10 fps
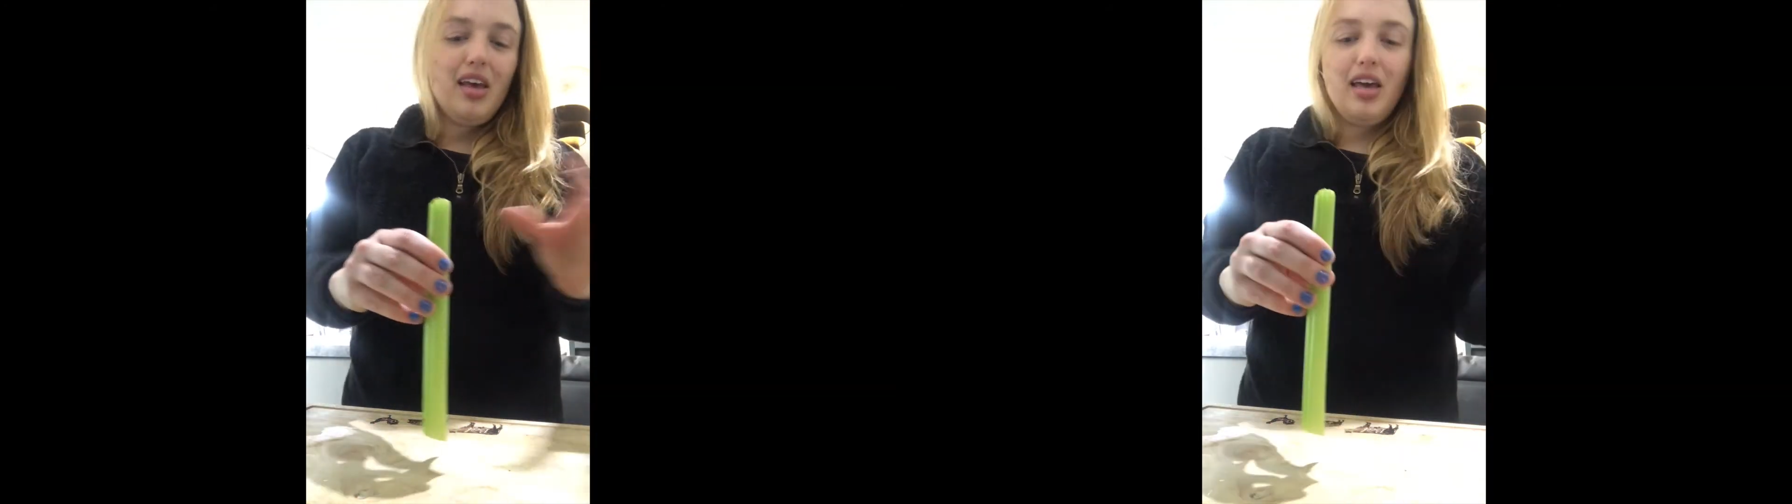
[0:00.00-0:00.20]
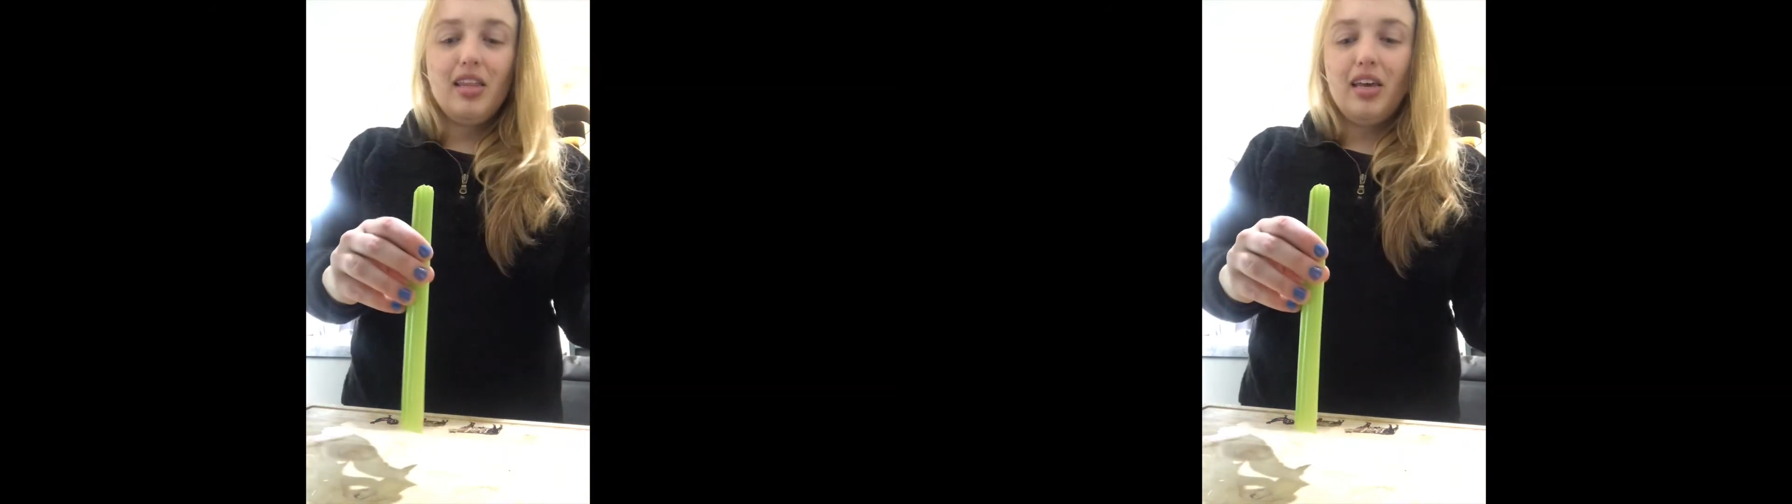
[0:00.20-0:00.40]

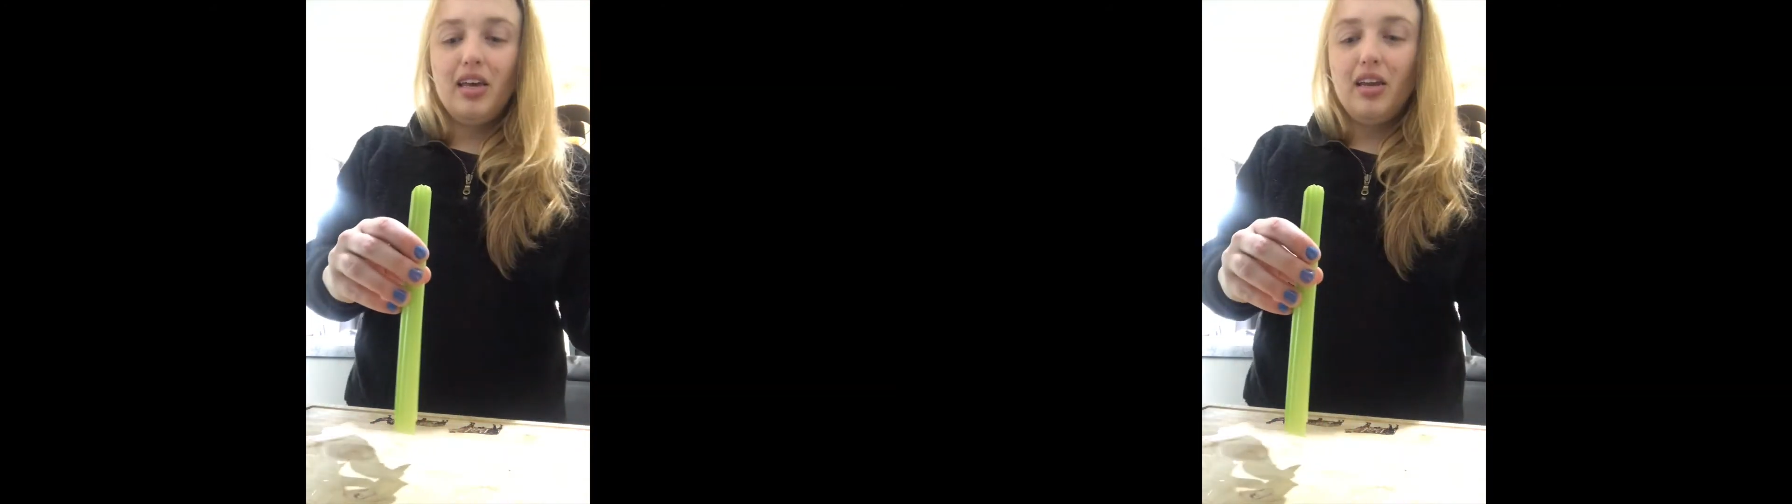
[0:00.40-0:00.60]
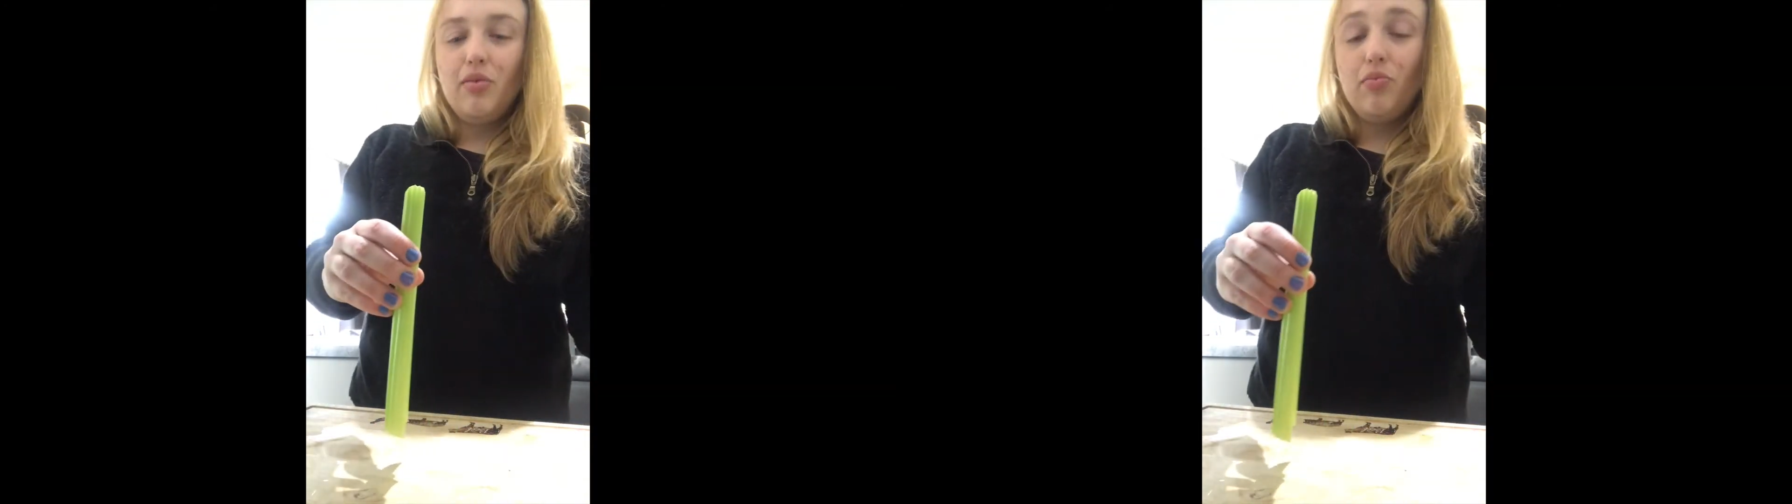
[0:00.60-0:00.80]
And
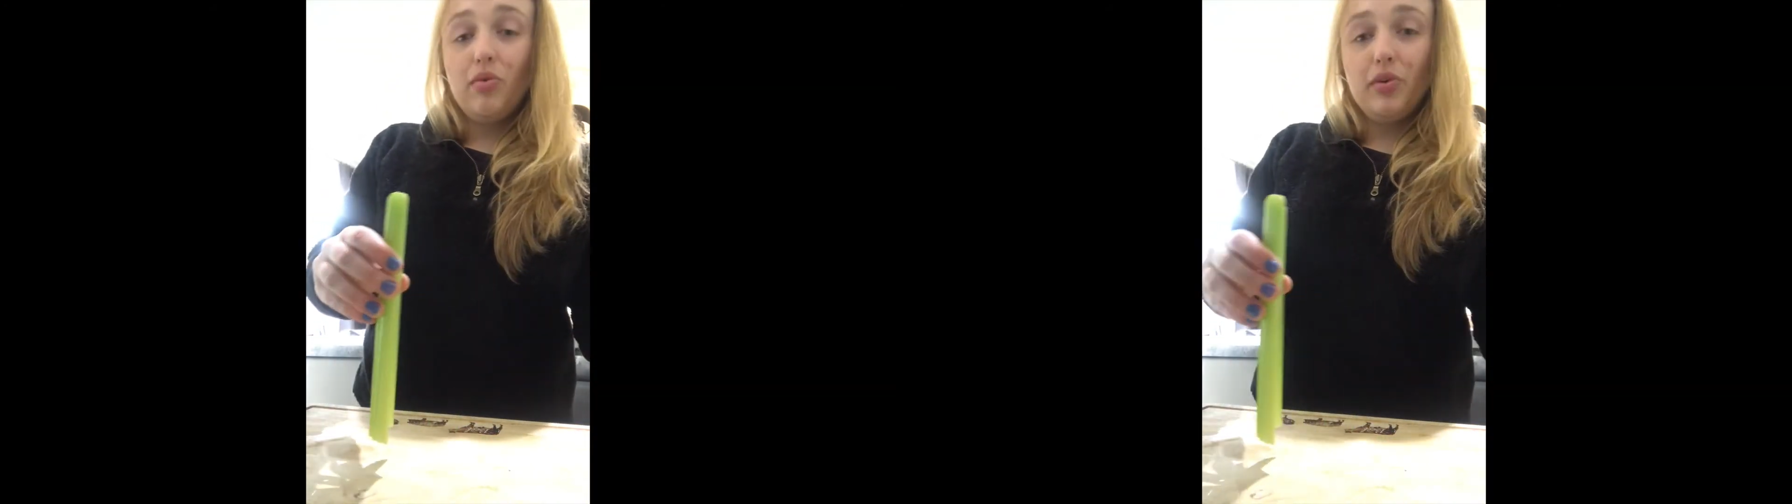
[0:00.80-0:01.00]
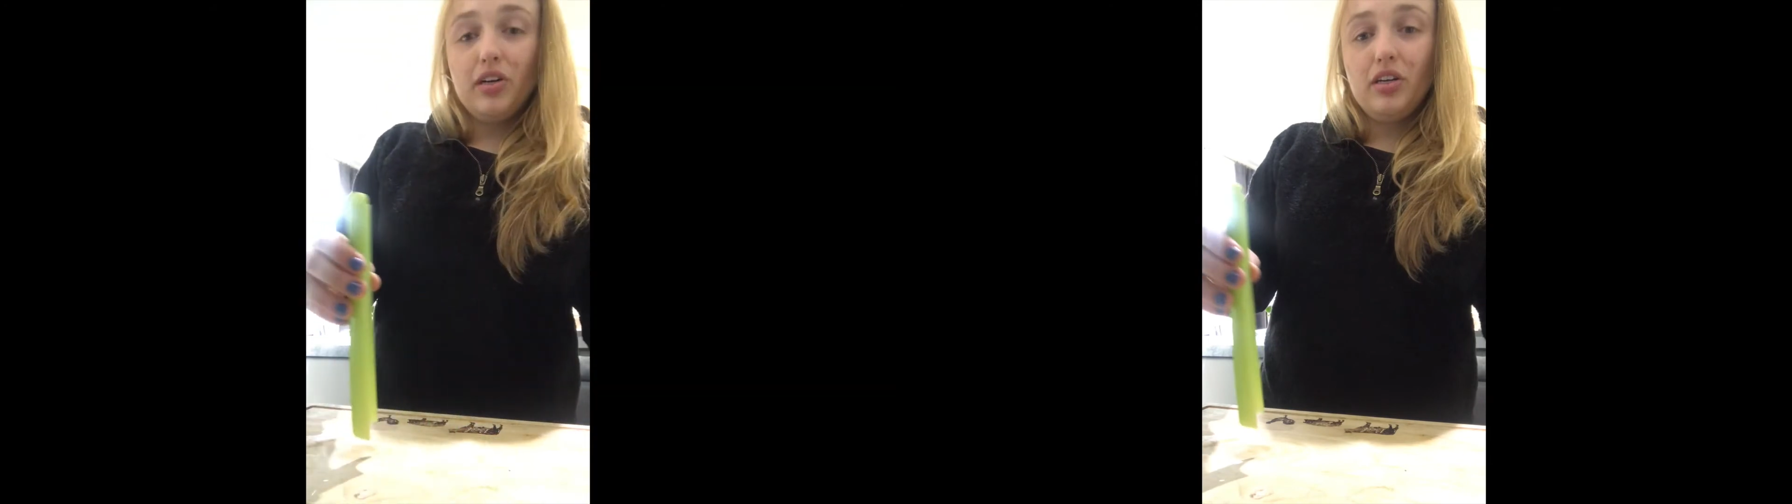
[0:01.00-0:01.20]
then what
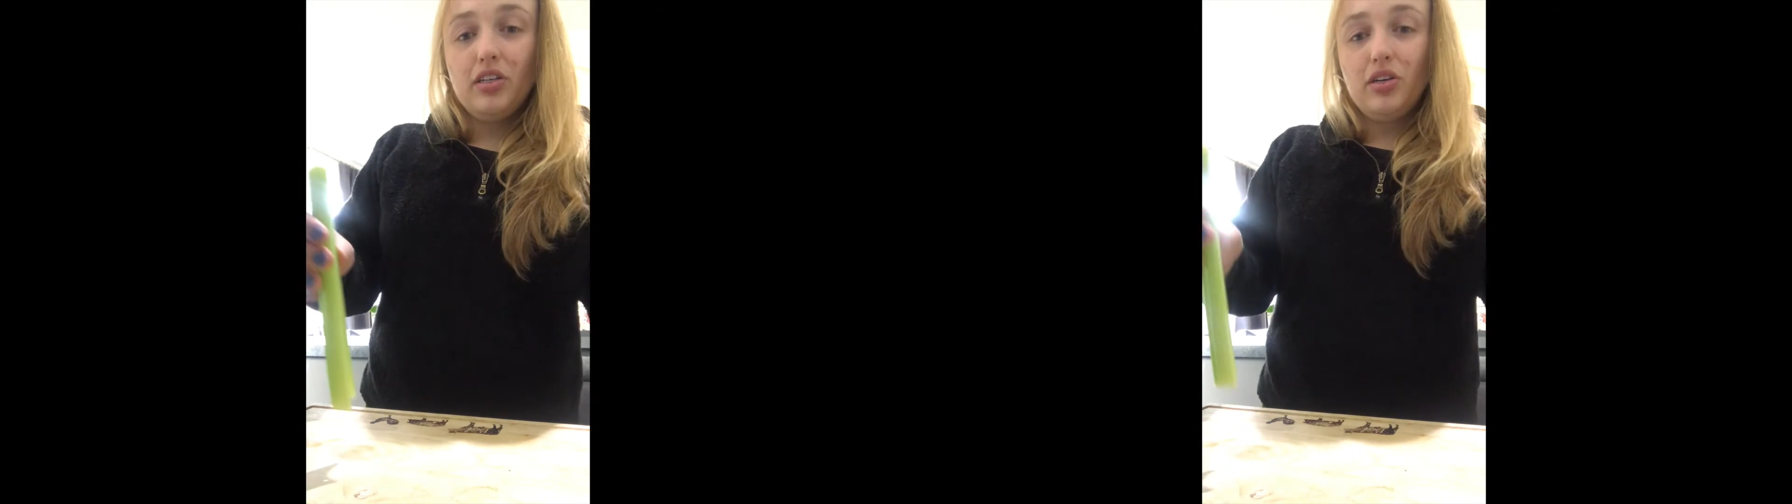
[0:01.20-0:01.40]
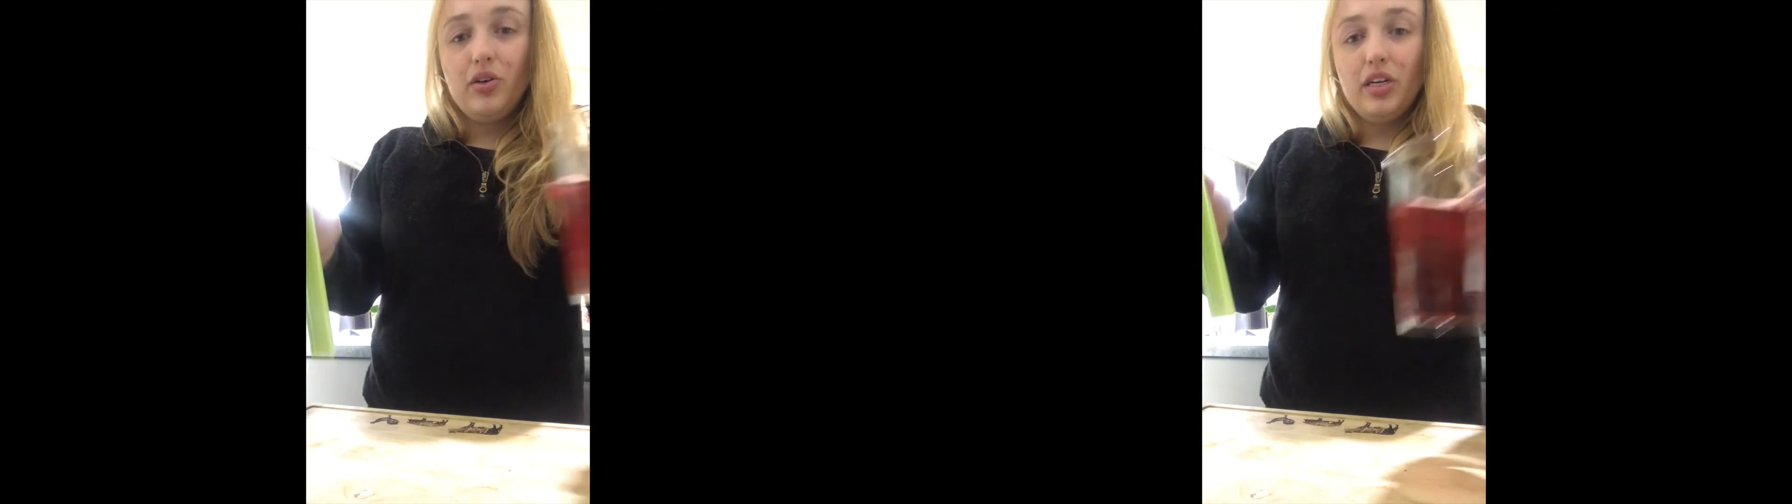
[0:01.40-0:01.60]
we're gonna do